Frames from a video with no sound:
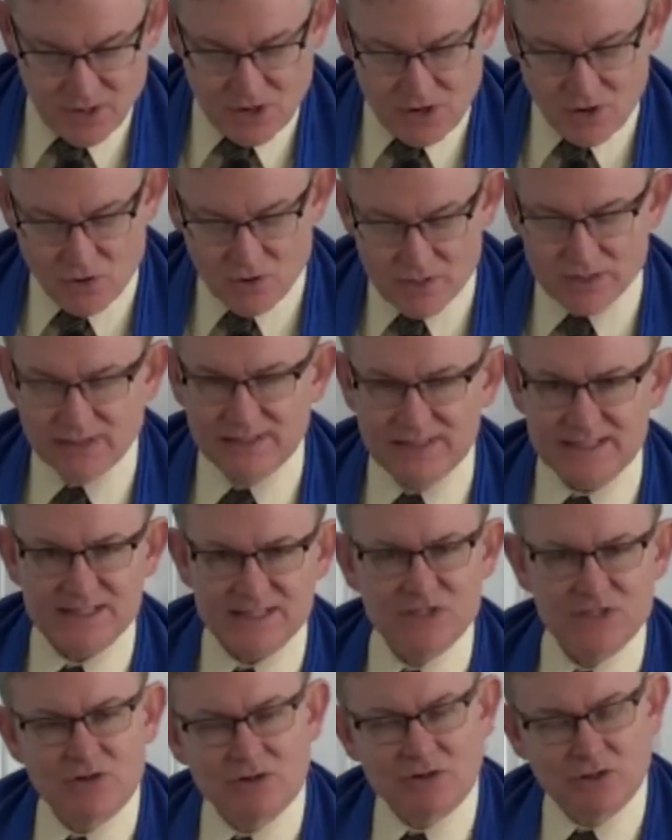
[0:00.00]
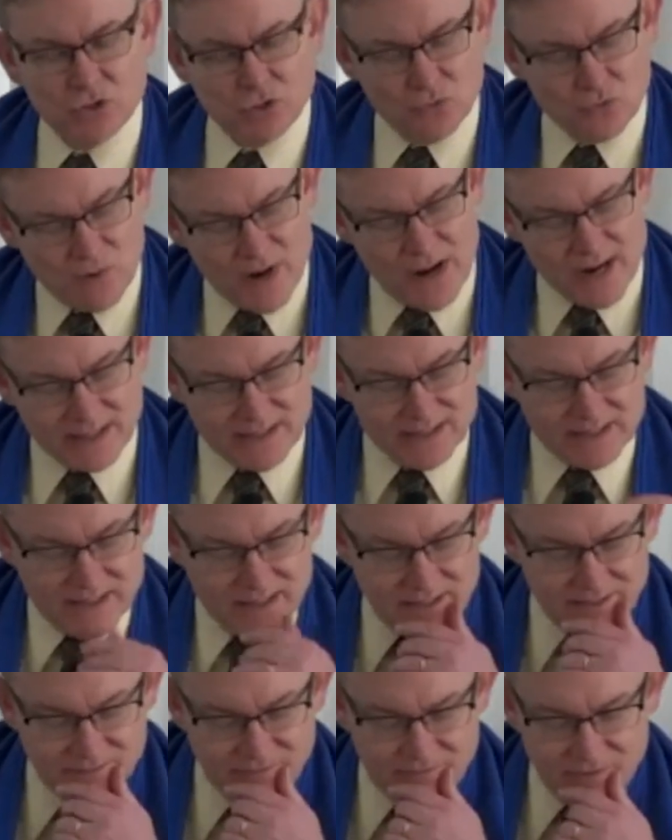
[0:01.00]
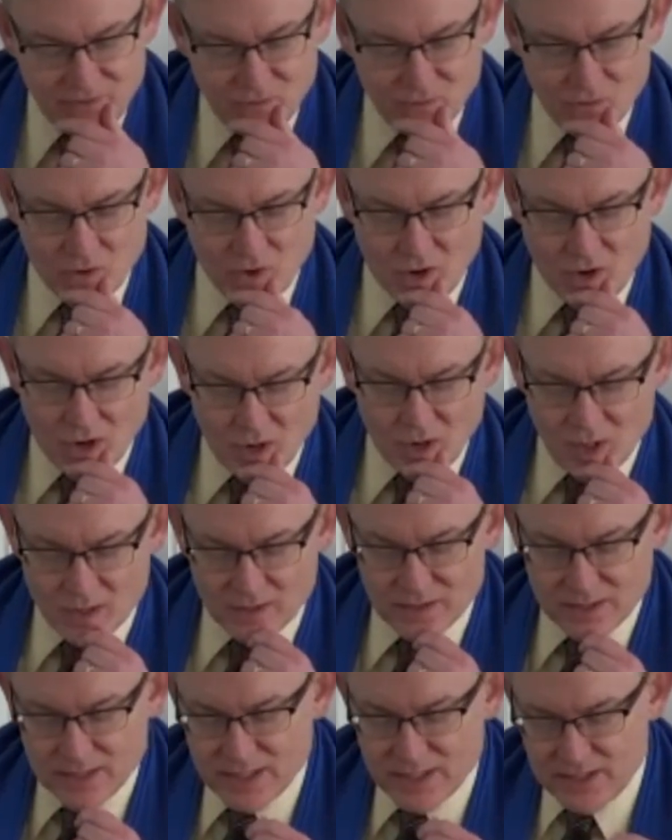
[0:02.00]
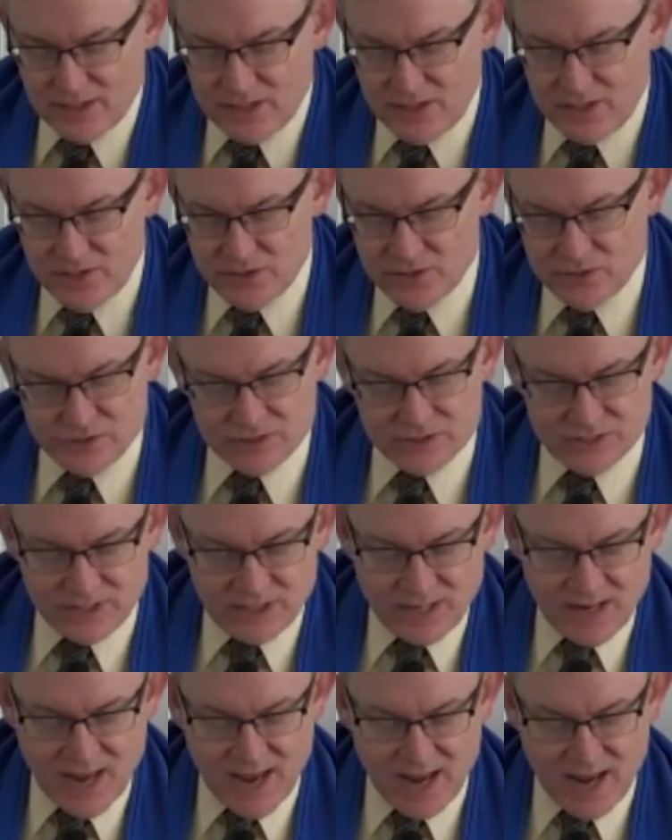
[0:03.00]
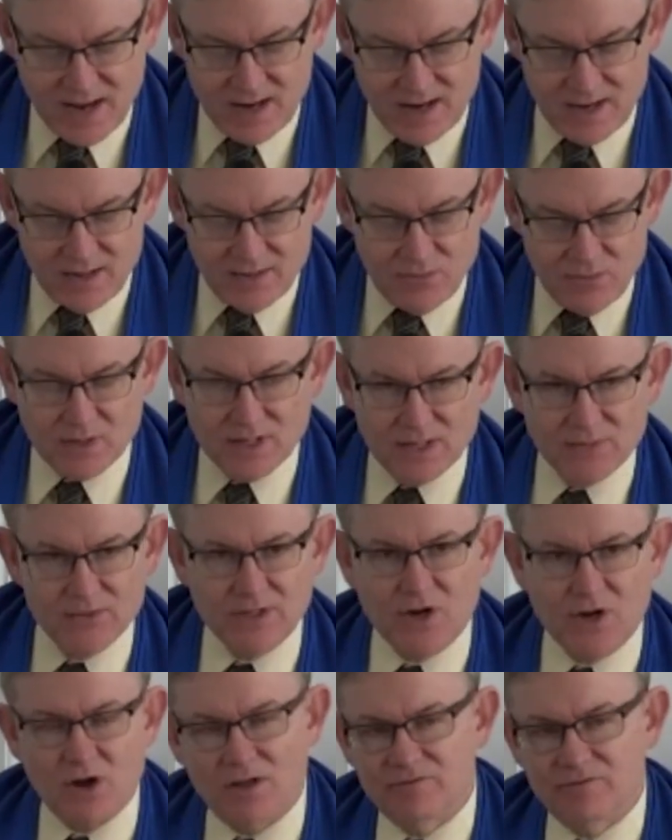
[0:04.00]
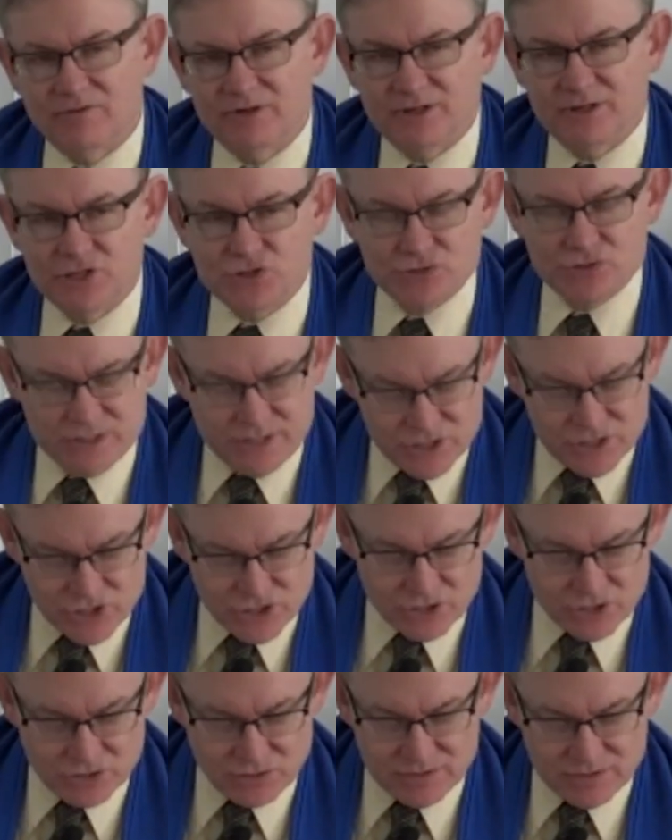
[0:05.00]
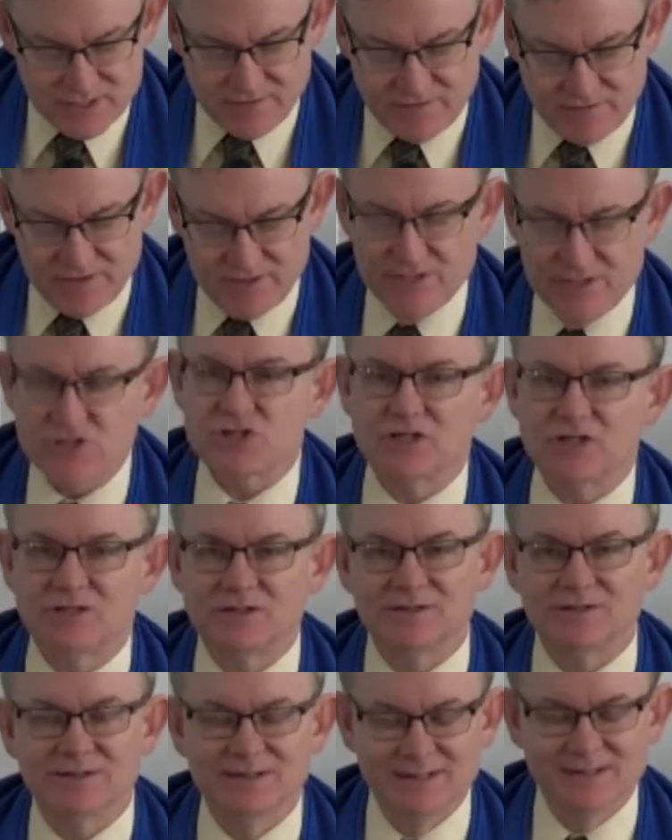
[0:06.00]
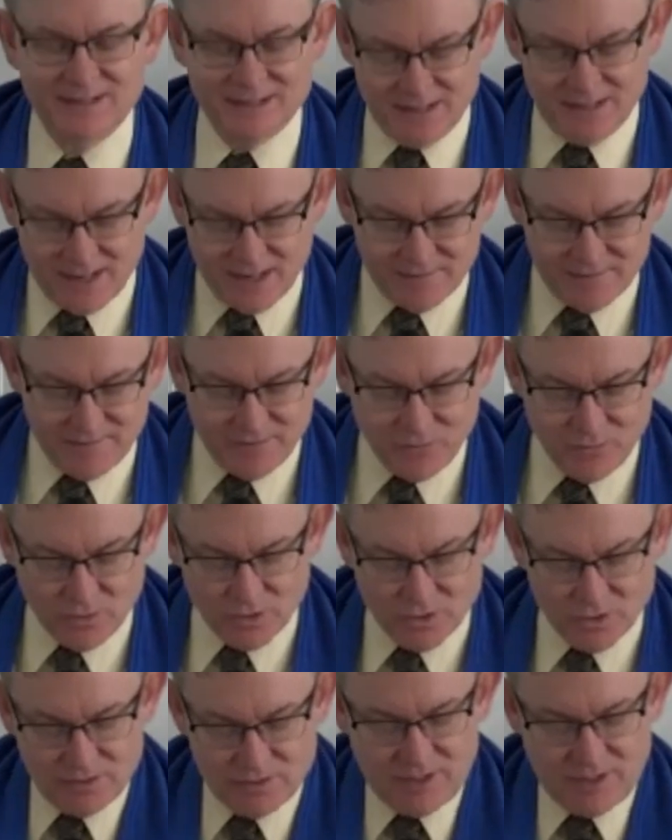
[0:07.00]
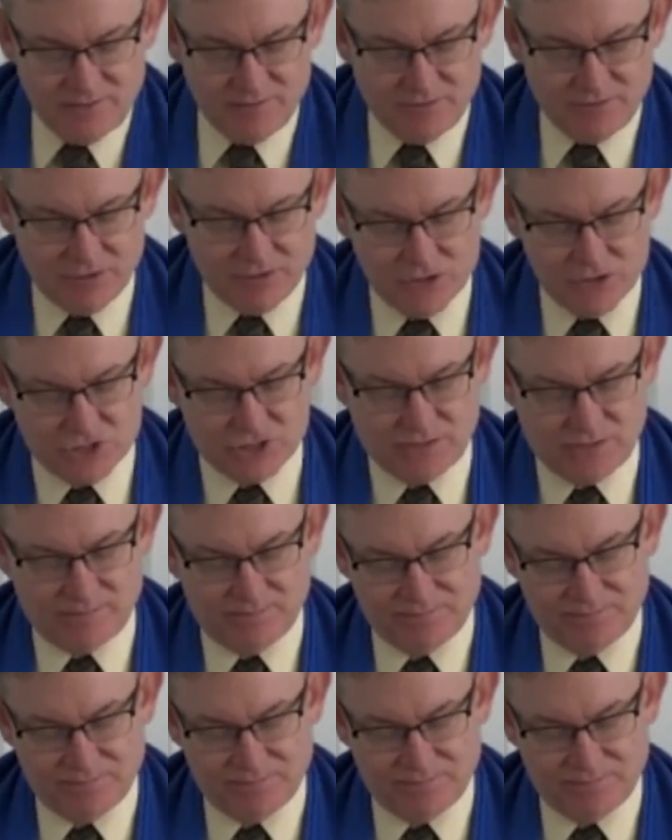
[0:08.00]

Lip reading: Or at least you're correct if you are using what I would call a very traditional definition of the word conversion.